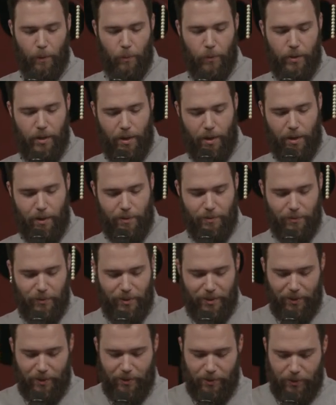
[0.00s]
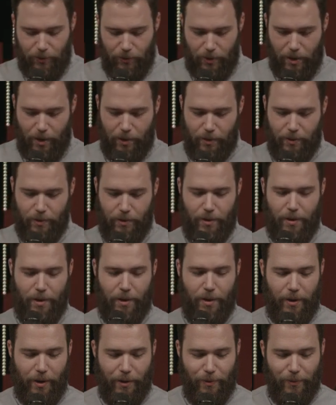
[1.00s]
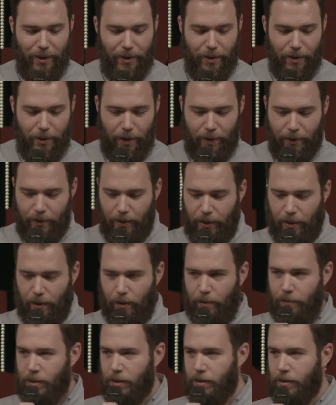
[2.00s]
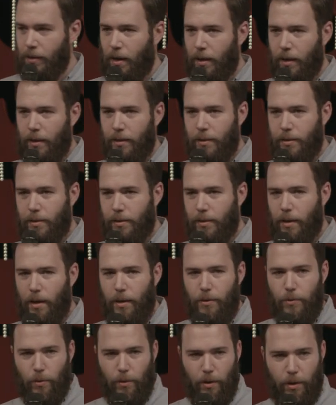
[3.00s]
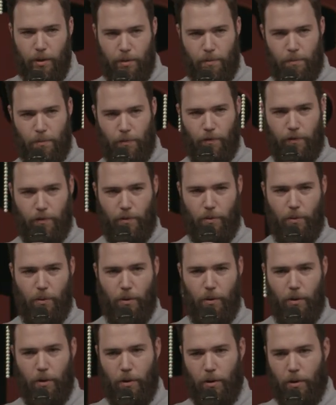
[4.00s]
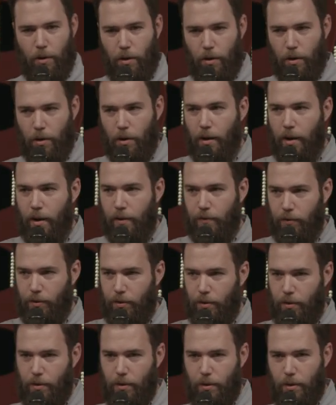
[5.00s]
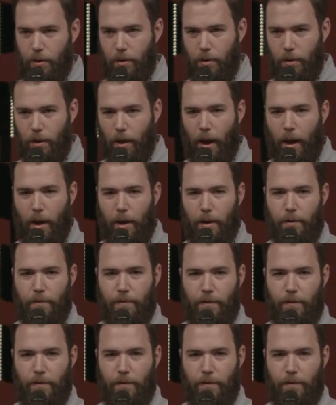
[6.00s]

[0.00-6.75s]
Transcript: we, uh, we tend to, uh, like, well, I think I'm just not going to schedule him forever. And